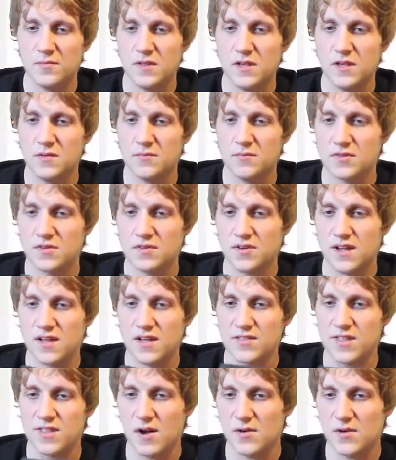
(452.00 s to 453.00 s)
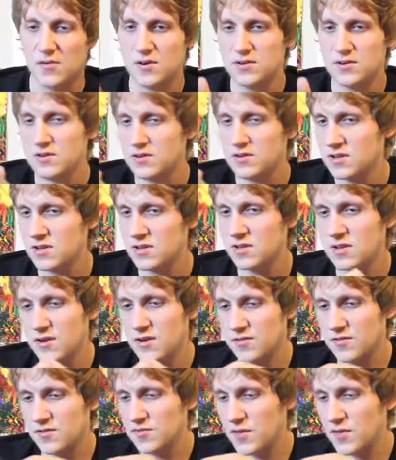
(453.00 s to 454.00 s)
yep. So I got that one
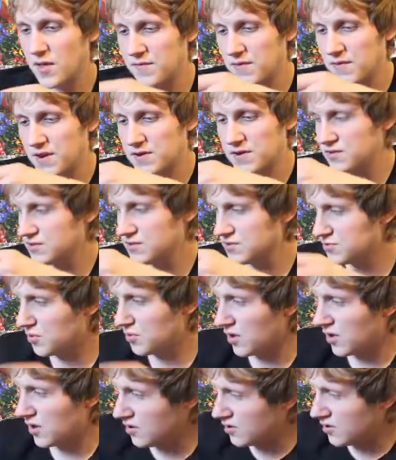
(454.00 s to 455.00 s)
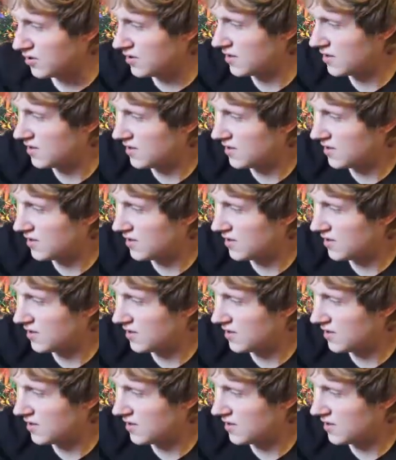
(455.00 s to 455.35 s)
from that vendor as well.